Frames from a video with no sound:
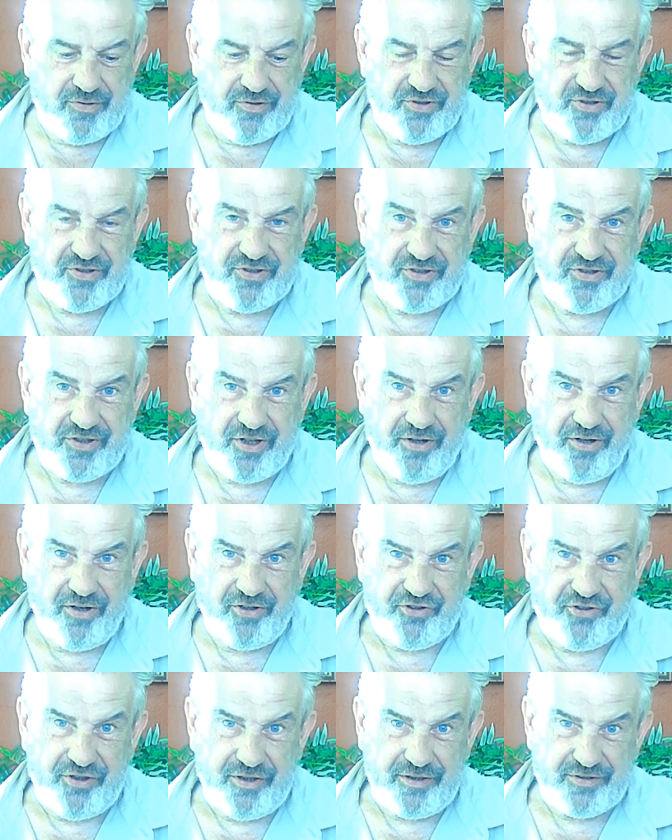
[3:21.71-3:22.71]

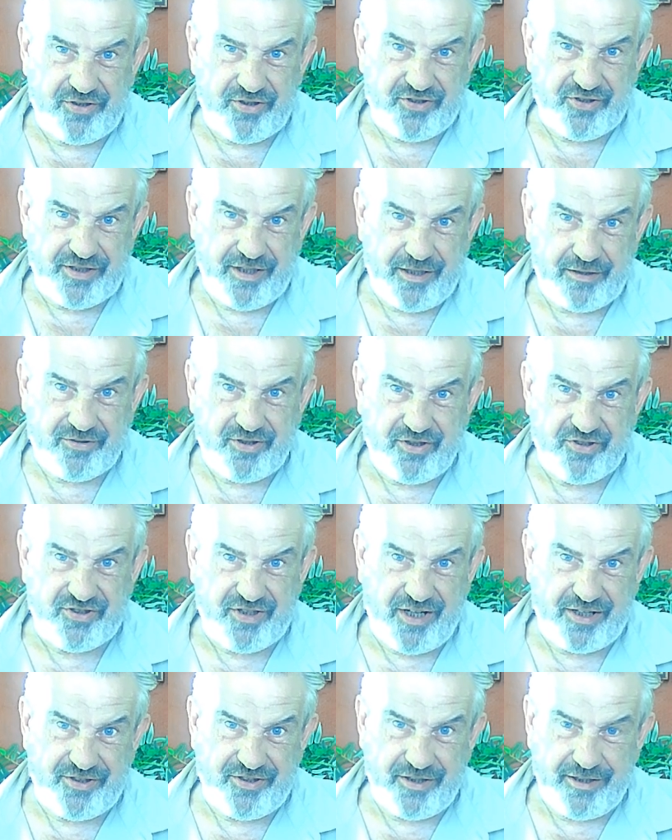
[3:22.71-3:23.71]
starting to
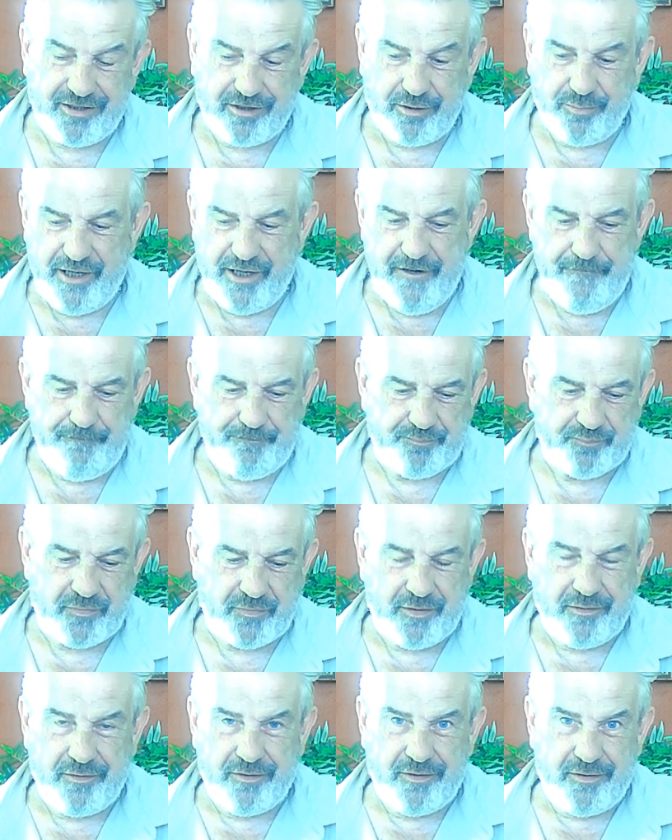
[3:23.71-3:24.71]
set a little bit,
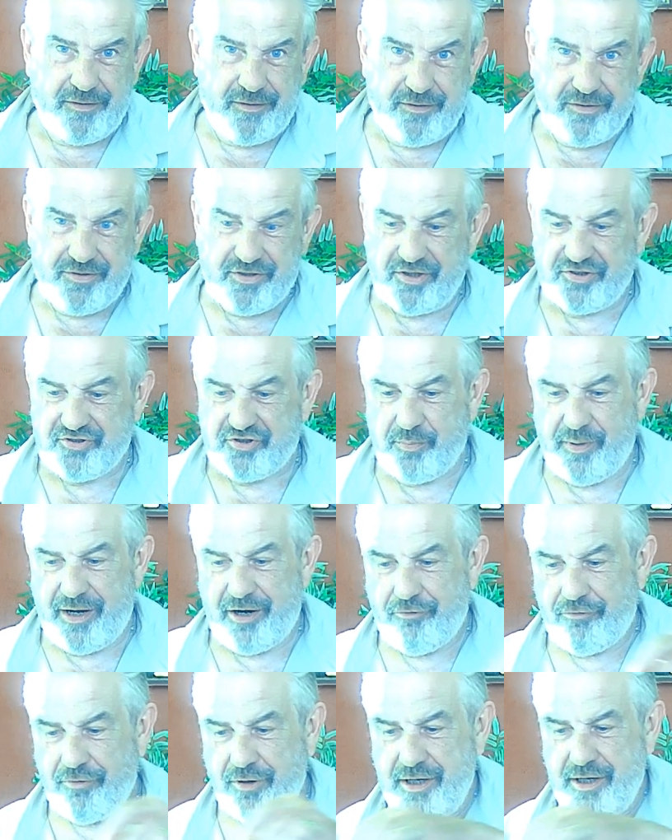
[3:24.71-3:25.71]
just
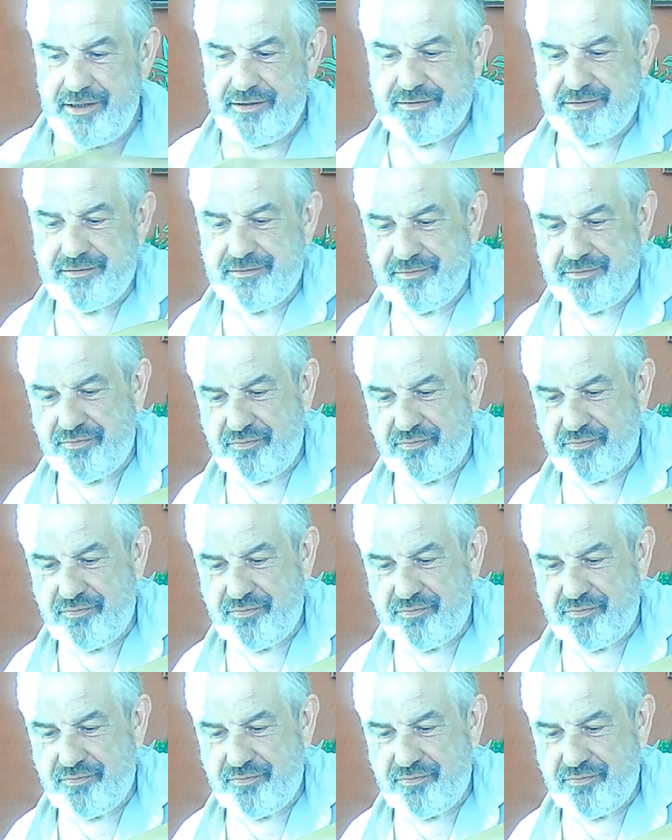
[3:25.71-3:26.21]
about right.